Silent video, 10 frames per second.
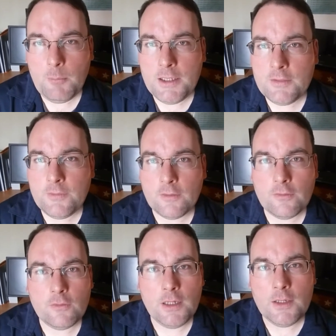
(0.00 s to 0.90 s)
Please feel
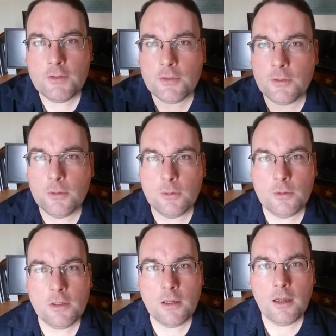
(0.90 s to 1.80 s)
free
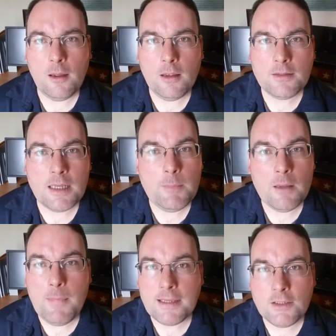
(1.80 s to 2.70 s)
to send me a
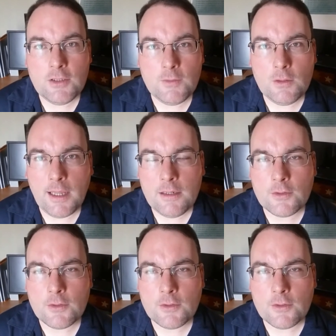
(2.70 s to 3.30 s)
message if you'd like,